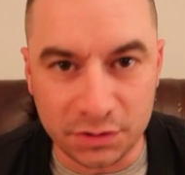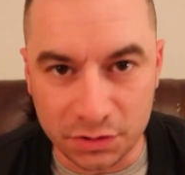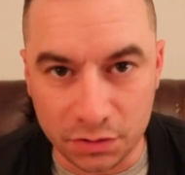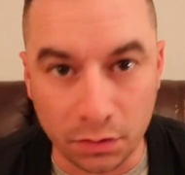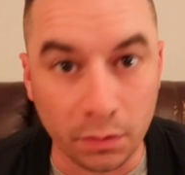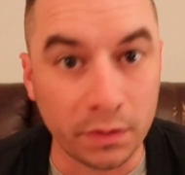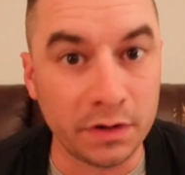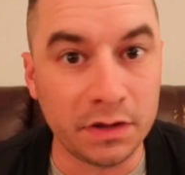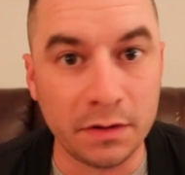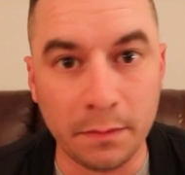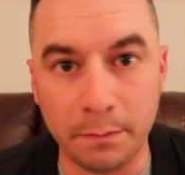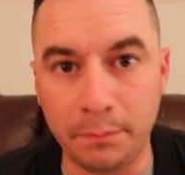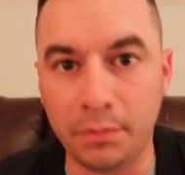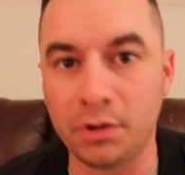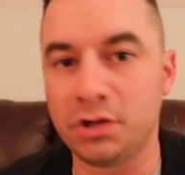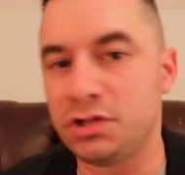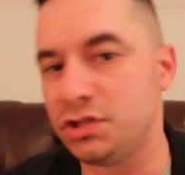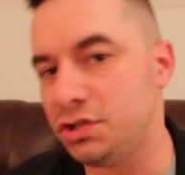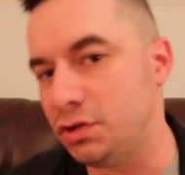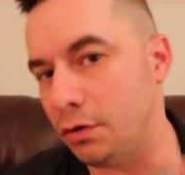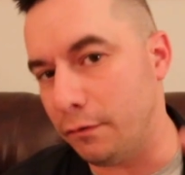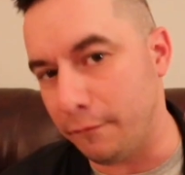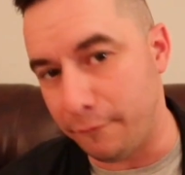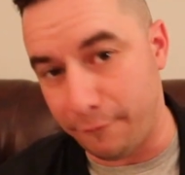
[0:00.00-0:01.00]
story. The
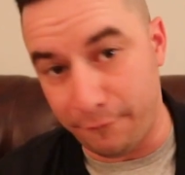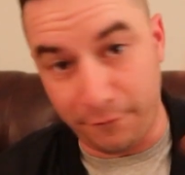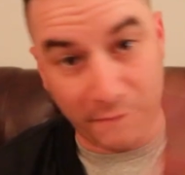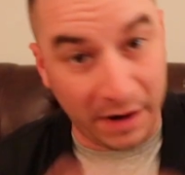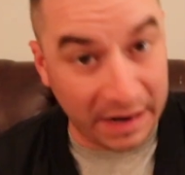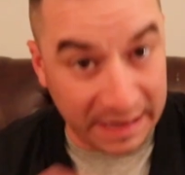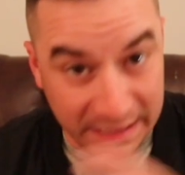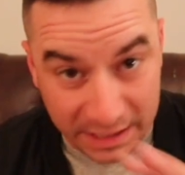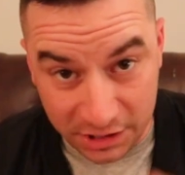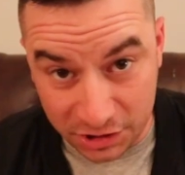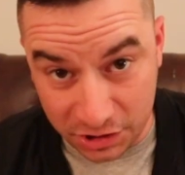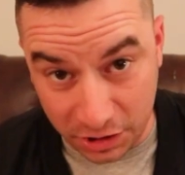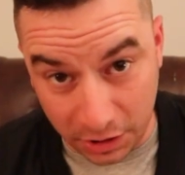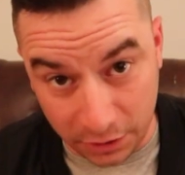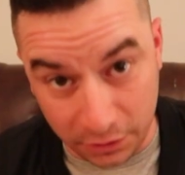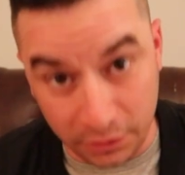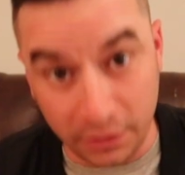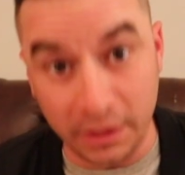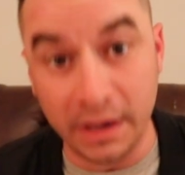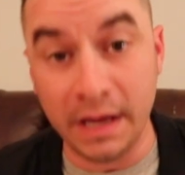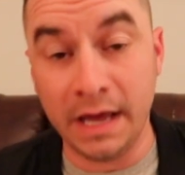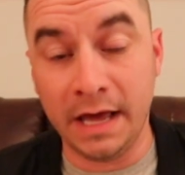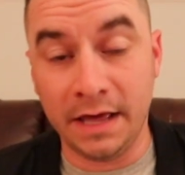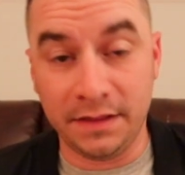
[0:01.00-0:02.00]
books don't fight each
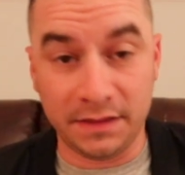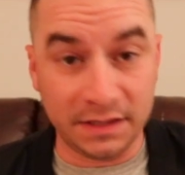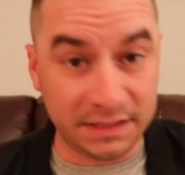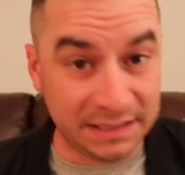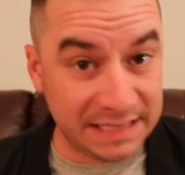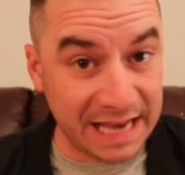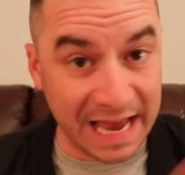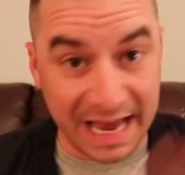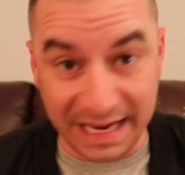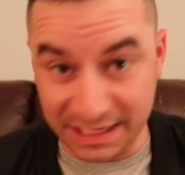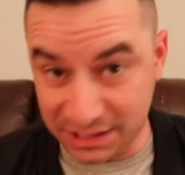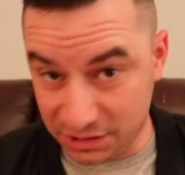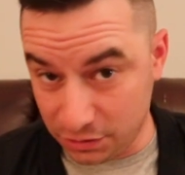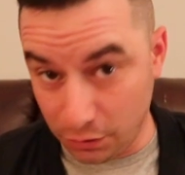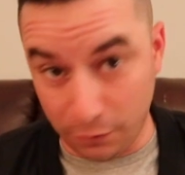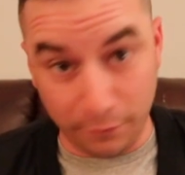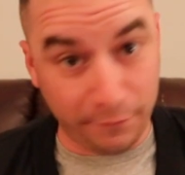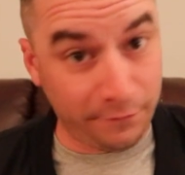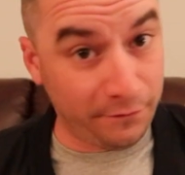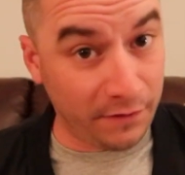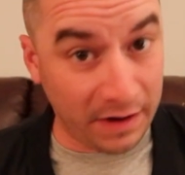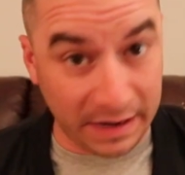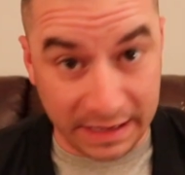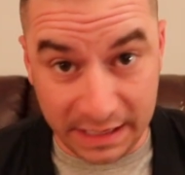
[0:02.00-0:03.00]
other. The texts
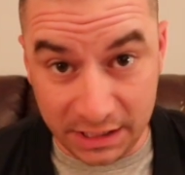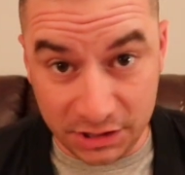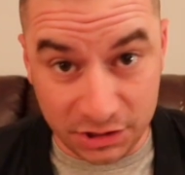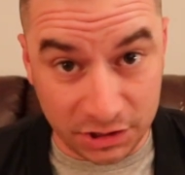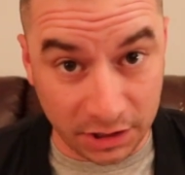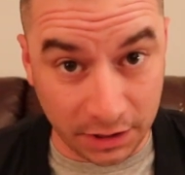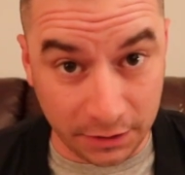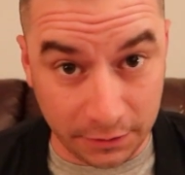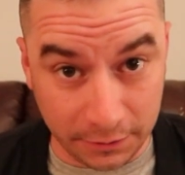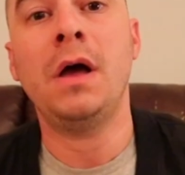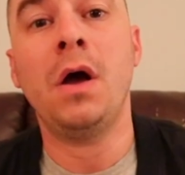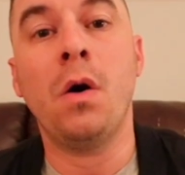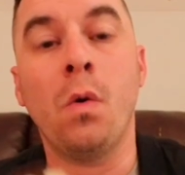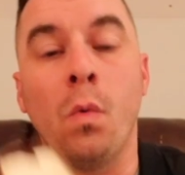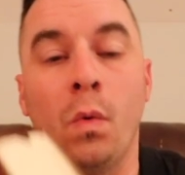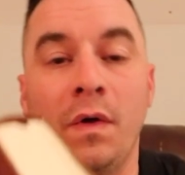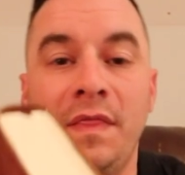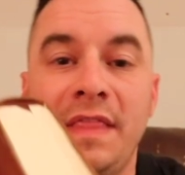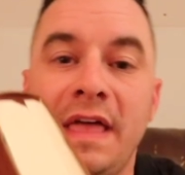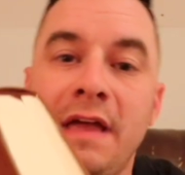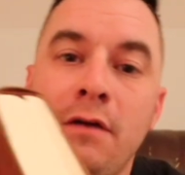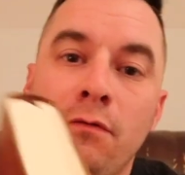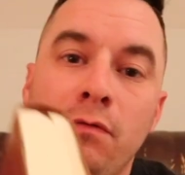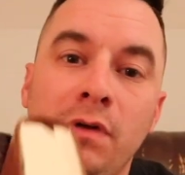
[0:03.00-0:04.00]
don't fight each other.
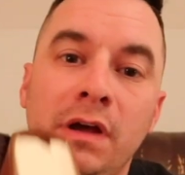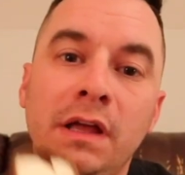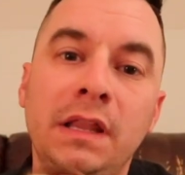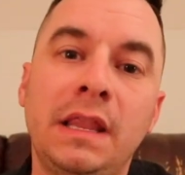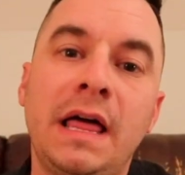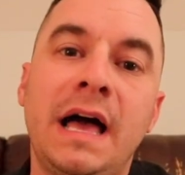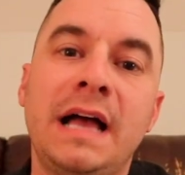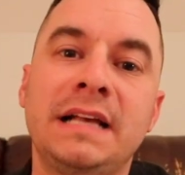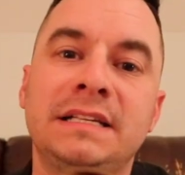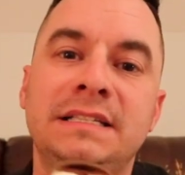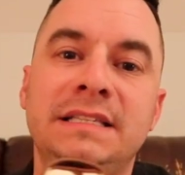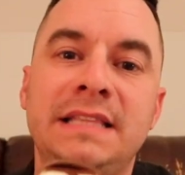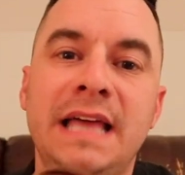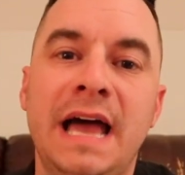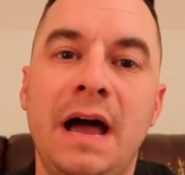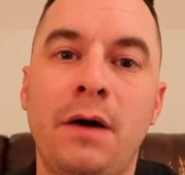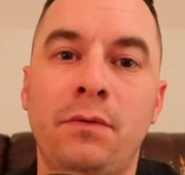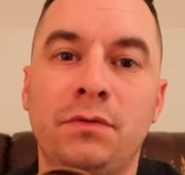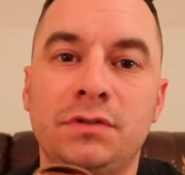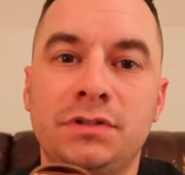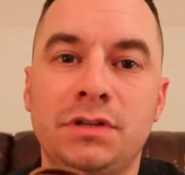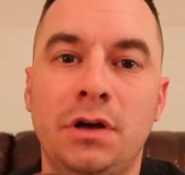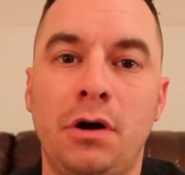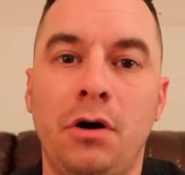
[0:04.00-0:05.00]
When they realized
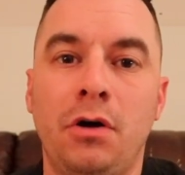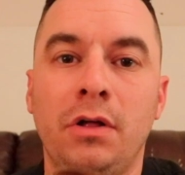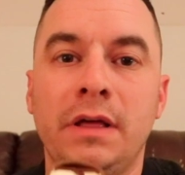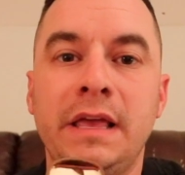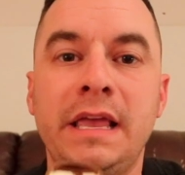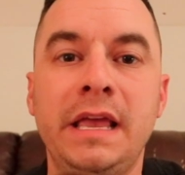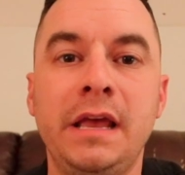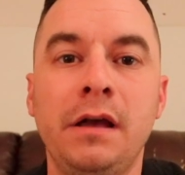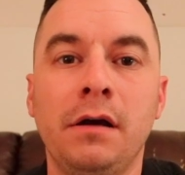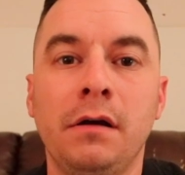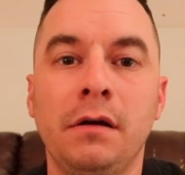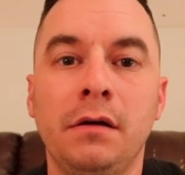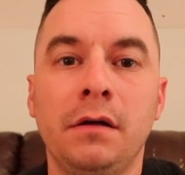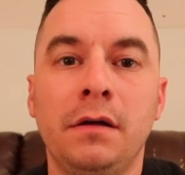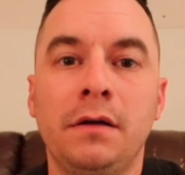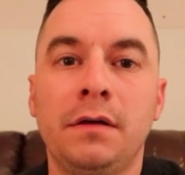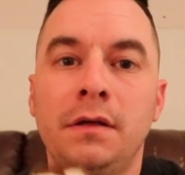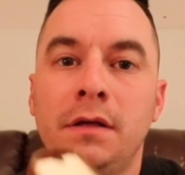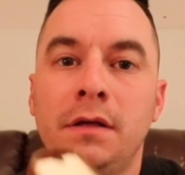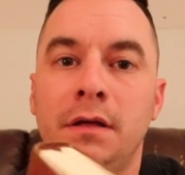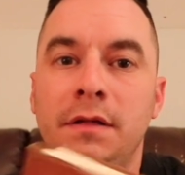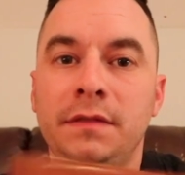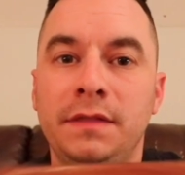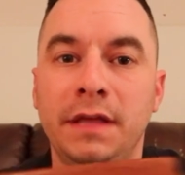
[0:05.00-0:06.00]
that was all here,
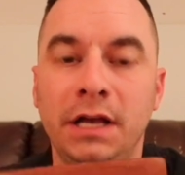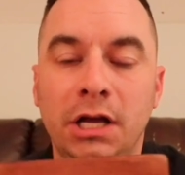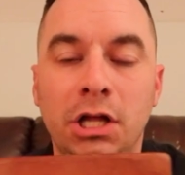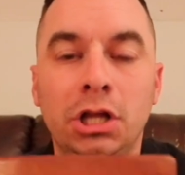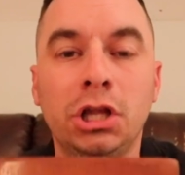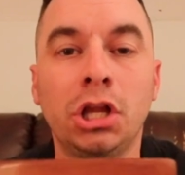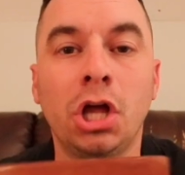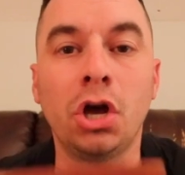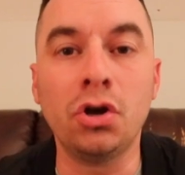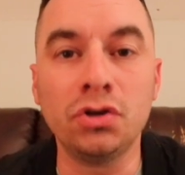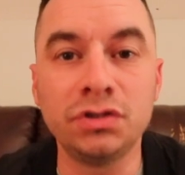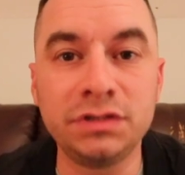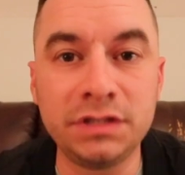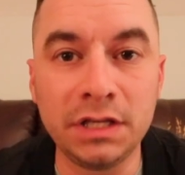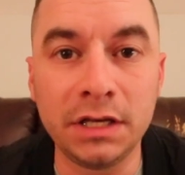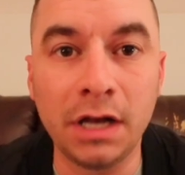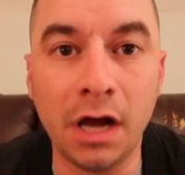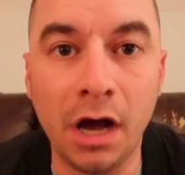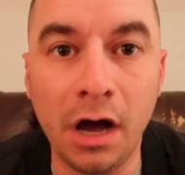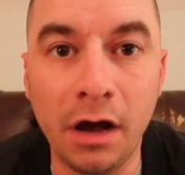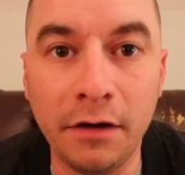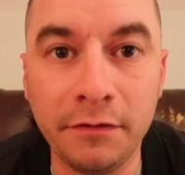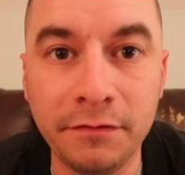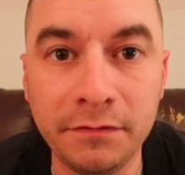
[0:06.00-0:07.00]
they closed it
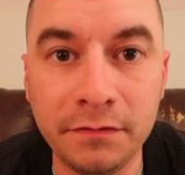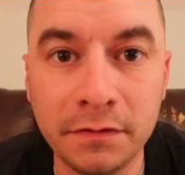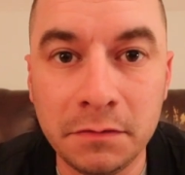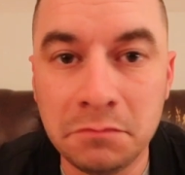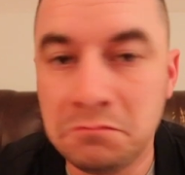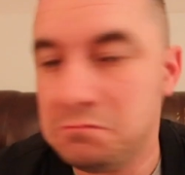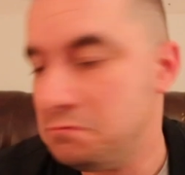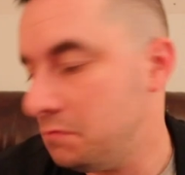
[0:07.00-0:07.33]
off.